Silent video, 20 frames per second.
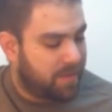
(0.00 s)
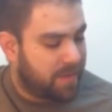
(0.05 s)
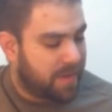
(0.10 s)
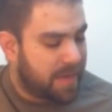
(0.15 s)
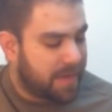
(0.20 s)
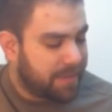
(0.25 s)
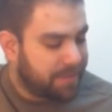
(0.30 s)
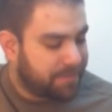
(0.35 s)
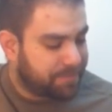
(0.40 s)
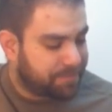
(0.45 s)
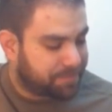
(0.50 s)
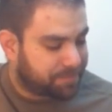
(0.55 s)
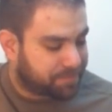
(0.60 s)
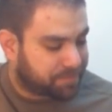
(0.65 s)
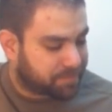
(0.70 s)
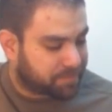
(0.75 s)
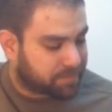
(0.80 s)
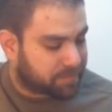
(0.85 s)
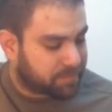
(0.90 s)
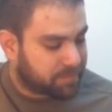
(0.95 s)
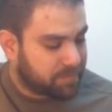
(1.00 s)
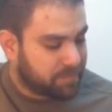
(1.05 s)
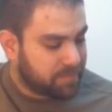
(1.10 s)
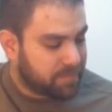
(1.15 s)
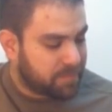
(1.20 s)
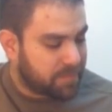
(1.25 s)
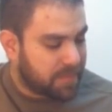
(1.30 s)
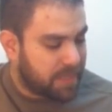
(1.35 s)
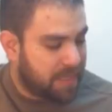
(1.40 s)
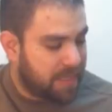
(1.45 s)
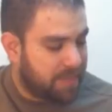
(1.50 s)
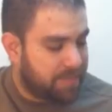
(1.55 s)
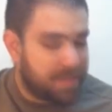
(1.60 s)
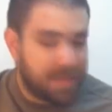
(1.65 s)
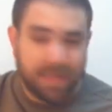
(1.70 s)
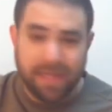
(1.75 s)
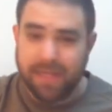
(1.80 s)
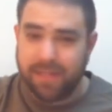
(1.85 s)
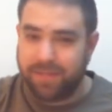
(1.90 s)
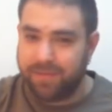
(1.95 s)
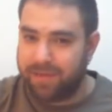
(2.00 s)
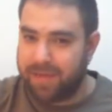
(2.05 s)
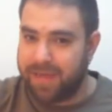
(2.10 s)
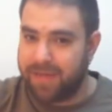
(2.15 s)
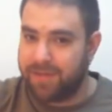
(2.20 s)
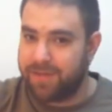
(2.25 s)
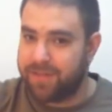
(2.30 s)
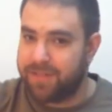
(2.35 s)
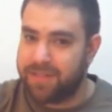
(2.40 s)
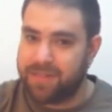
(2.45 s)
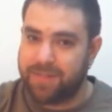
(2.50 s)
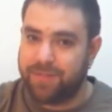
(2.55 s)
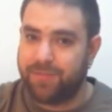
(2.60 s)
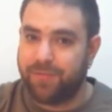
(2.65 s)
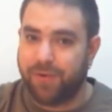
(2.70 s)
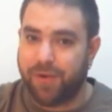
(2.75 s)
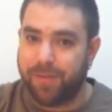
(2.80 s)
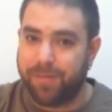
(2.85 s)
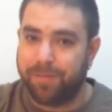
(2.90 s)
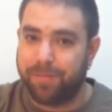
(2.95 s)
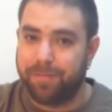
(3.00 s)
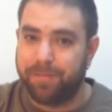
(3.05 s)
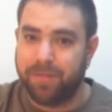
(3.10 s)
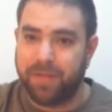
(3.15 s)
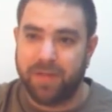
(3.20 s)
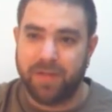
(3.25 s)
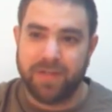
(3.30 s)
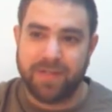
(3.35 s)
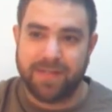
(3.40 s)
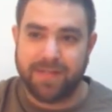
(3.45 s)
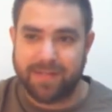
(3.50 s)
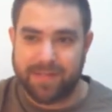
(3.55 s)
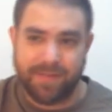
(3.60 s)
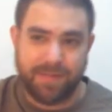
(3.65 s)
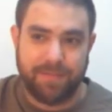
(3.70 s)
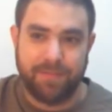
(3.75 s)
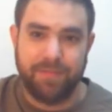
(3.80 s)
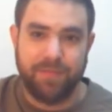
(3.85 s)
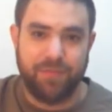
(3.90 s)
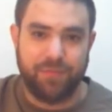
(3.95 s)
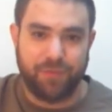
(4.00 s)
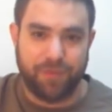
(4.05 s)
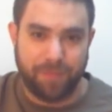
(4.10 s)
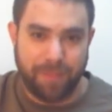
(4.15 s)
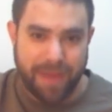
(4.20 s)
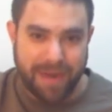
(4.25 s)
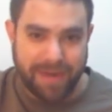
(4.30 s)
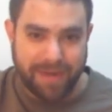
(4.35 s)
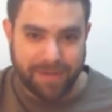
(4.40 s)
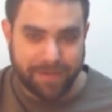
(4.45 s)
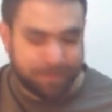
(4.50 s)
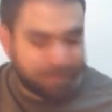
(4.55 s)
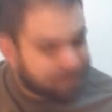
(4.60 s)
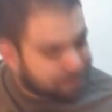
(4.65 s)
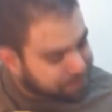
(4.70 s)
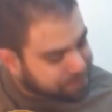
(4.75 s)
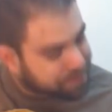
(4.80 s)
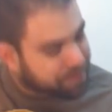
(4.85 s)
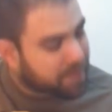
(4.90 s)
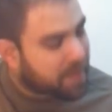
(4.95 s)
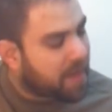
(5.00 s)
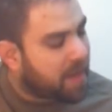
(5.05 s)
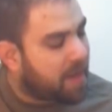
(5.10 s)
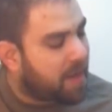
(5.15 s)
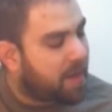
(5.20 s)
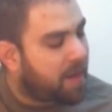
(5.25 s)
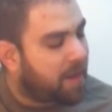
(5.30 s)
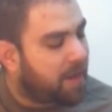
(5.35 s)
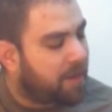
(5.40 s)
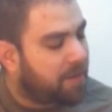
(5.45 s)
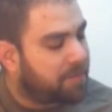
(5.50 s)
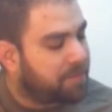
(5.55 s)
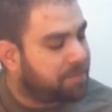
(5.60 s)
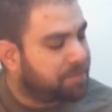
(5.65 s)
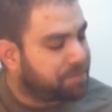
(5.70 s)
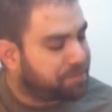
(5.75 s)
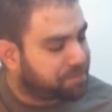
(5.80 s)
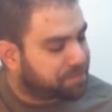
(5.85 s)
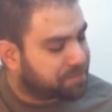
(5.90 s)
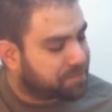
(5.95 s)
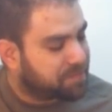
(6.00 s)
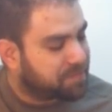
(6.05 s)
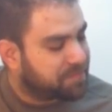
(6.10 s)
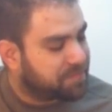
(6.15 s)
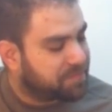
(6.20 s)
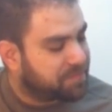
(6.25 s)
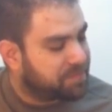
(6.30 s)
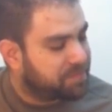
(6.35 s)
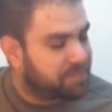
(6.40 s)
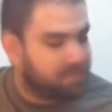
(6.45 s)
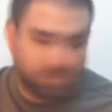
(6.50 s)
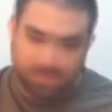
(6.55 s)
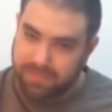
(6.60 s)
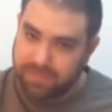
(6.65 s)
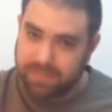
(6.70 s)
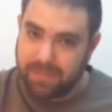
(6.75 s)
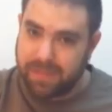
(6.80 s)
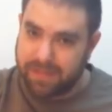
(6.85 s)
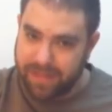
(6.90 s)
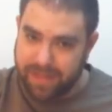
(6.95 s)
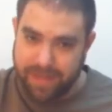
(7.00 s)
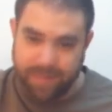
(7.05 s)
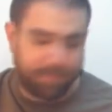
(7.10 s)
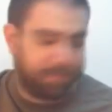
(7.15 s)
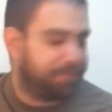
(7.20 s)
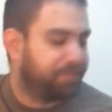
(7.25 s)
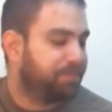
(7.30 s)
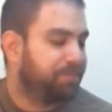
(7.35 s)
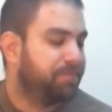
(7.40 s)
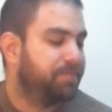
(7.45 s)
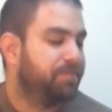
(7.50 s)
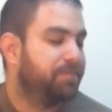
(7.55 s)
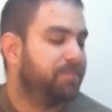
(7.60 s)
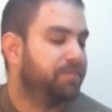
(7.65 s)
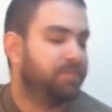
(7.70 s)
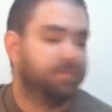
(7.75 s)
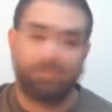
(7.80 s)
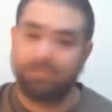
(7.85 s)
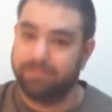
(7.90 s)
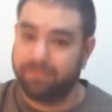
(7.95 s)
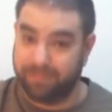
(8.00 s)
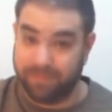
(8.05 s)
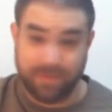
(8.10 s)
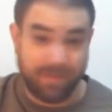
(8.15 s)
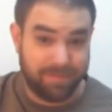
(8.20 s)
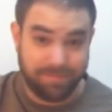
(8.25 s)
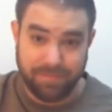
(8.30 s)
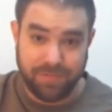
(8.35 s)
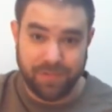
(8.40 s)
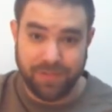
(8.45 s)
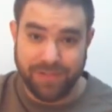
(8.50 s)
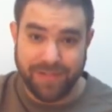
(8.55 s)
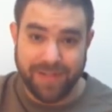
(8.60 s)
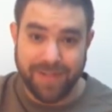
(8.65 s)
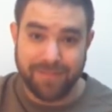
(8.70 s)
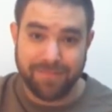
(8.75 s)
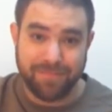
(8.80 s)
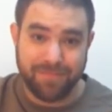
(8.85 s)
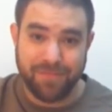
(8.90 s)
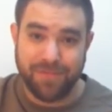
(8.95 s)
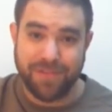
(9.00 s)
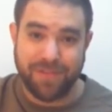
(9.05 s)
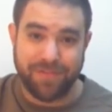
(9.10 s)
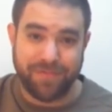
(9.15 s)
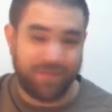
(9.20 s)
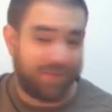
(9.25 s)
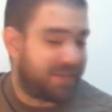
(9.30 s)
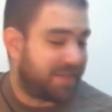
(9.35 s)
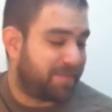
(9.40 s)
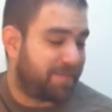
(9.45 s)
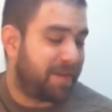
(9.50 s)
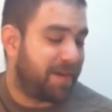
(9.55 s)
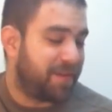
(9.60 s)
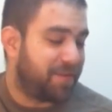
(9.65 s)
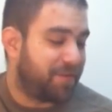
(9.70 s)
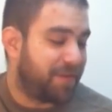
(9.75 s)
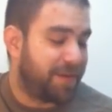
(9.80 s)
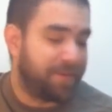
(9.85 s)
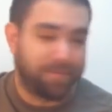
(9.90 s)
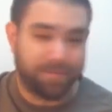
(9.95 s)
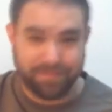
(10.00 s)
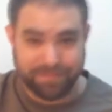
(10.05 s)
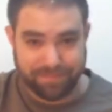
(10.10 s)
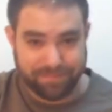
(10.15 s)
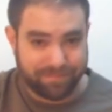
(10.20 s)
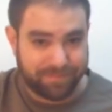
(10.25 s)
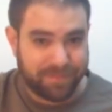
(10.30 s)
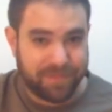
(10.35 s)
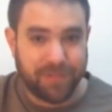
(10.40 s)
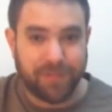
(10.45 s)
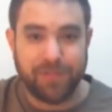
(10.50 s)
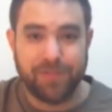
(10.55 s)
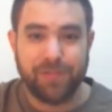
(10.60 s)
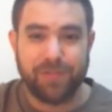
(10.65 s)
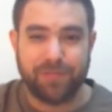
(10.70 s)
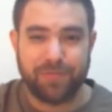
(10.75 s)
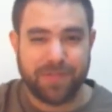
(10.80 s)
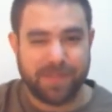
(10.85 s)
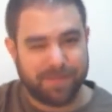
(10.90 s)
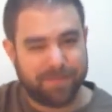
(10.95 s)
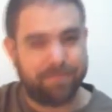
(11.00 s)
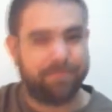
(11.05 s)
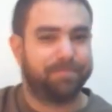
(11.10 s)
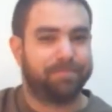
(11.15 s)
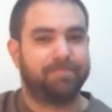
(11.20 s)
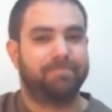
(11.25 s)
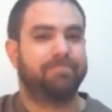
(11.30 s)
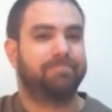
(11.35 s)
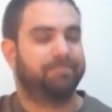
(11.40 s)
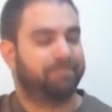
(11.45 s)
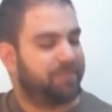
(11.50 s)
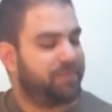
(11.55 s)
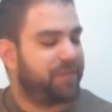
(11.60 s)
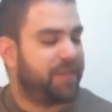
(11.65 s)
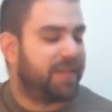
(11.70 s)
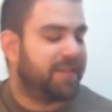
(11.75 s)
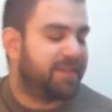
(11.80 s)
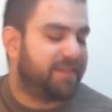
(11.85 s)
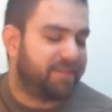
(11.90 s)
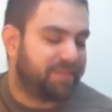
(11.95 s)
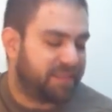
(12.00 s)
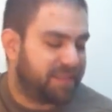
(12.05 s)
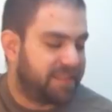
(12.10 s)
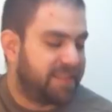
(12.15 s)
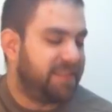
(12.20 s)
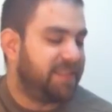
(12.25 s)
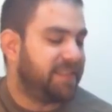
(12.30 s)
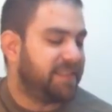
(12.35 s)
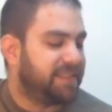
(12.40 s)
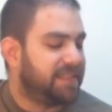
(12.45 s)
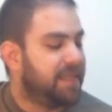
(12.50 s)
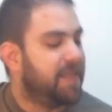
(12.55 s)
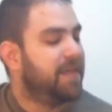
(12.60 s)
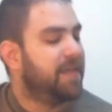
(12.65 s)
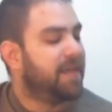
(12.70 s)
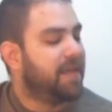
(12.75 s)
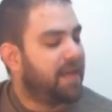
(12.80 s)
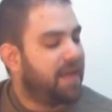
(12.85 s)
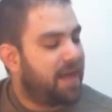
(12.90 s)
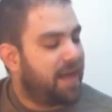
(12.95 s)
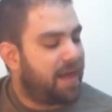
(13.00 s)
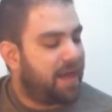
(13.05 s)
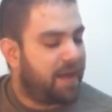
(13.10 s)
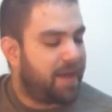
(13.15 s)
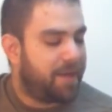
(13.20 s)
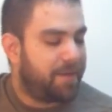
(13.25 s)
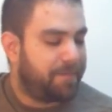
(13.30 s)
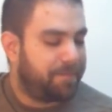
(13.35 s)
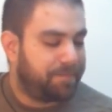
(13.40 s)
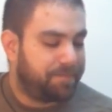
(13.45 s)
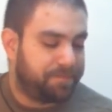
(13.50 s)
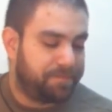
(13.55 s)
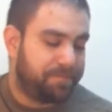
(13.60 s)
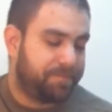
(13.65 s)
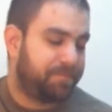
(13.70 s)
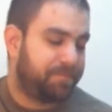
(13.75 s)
Okay? Um, I like to end on a strum because it's dramatic. Um, again, you're done with the verse, by the way. Told you it was relatively easy. Um,